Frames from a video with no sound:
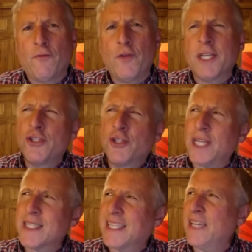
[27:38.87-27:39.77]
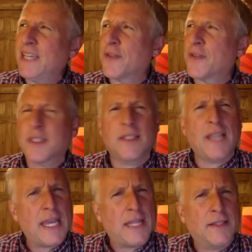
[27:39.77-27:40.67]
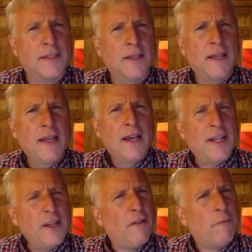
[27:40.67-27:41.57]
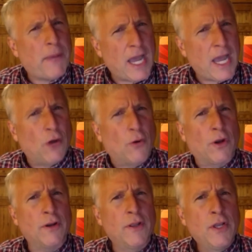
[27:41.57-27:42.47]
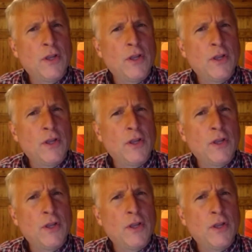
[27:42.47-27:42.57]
If we could just give the state enough power,